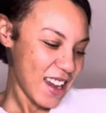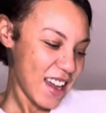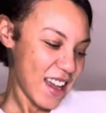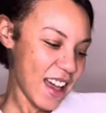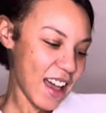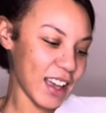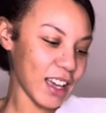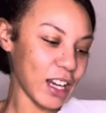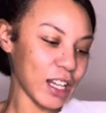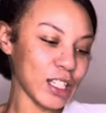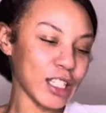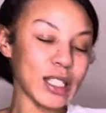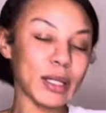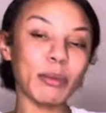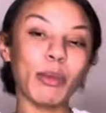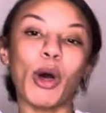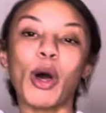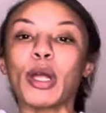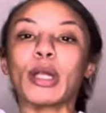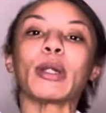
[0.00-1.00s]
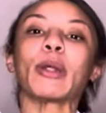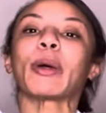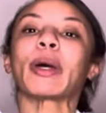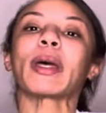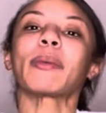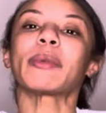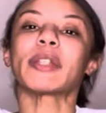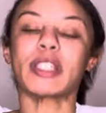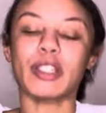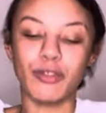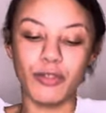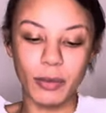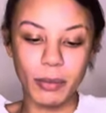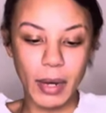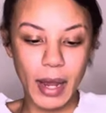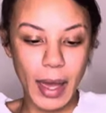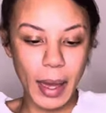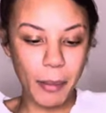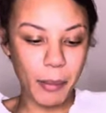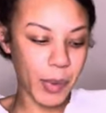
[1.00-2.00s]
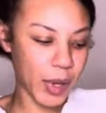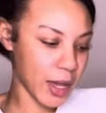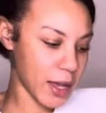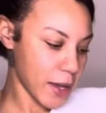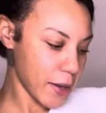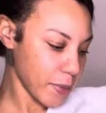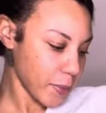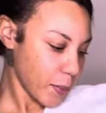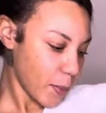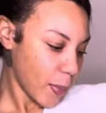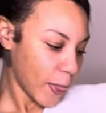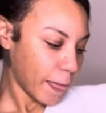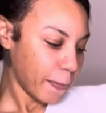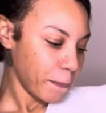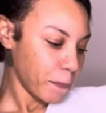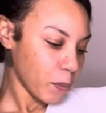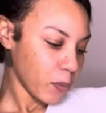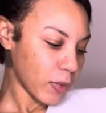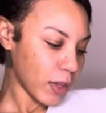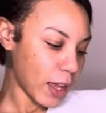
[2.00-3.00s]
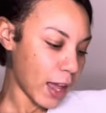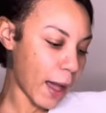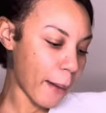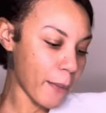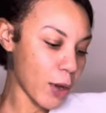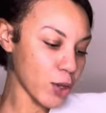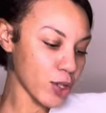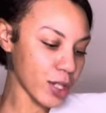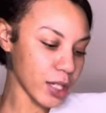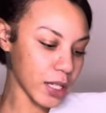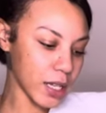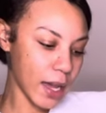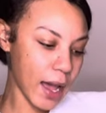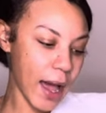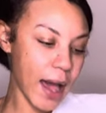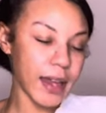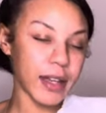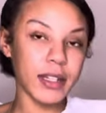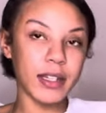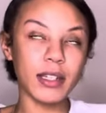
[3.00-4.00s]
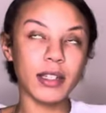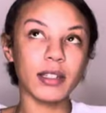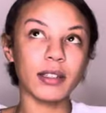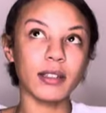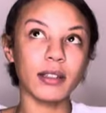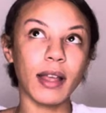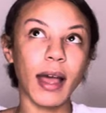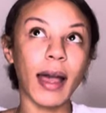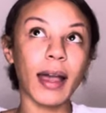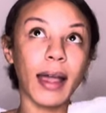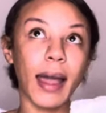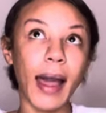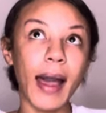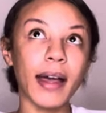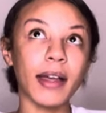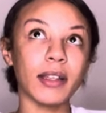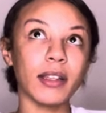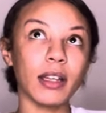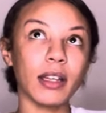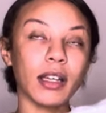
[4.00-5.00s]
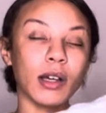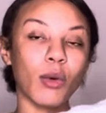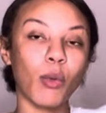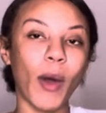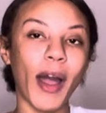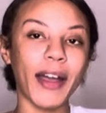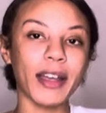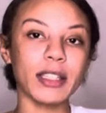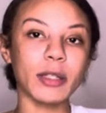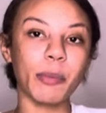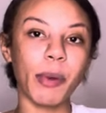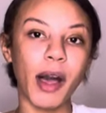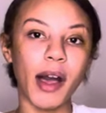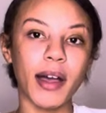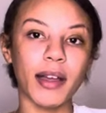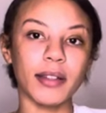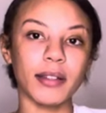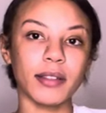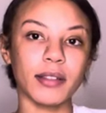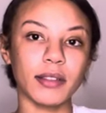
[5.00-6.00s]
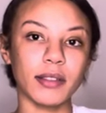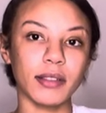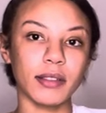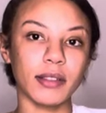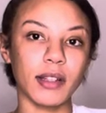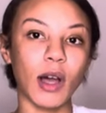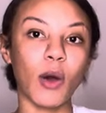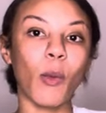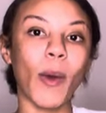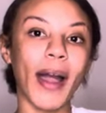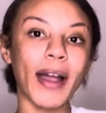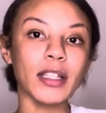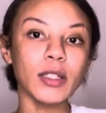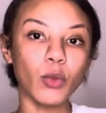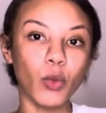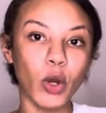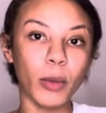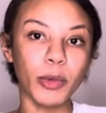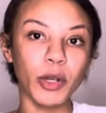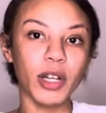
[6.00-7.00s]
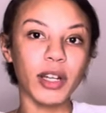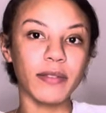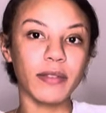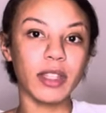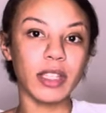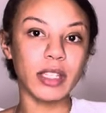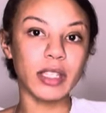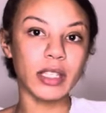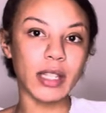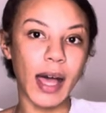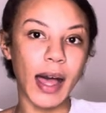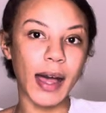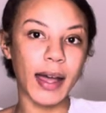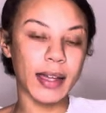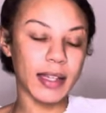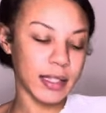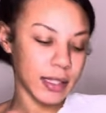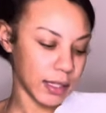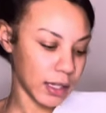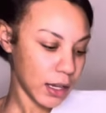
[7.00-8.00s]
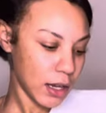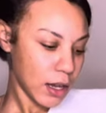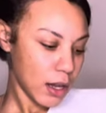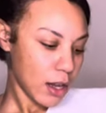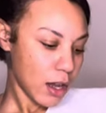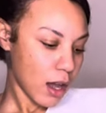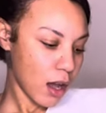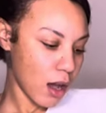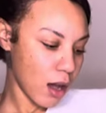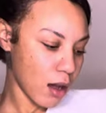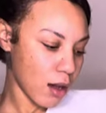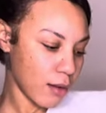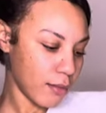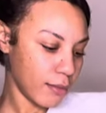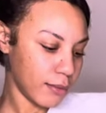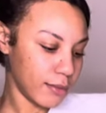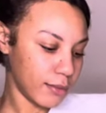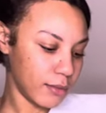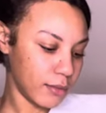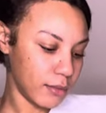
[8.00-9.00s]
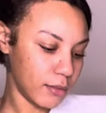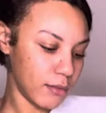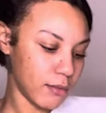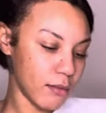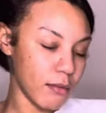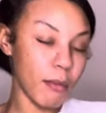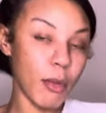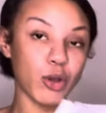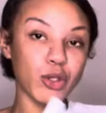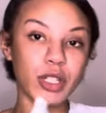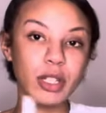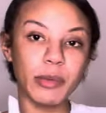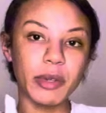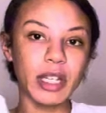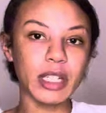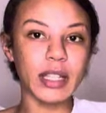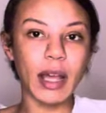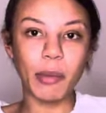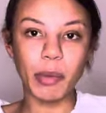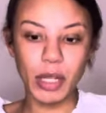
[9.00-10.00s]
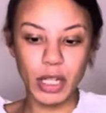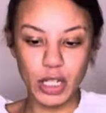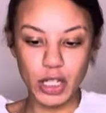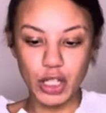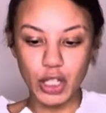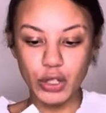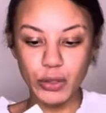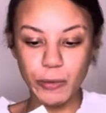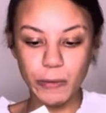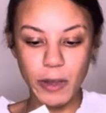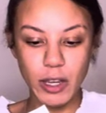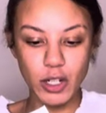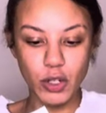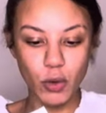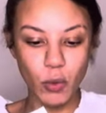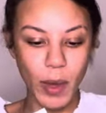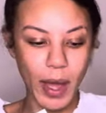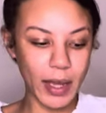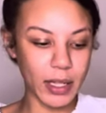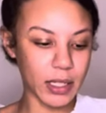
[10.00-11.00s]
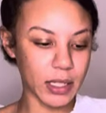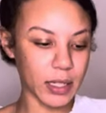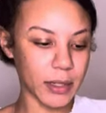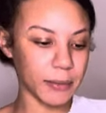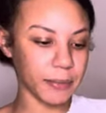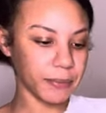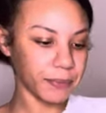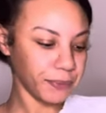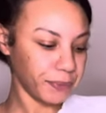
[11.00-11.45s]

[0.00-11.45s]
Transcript: I get a small little commission from that, but I mostly got it. I got a wax pot, a wax warmer of this size, um, mostly because I plan to do facial waxing.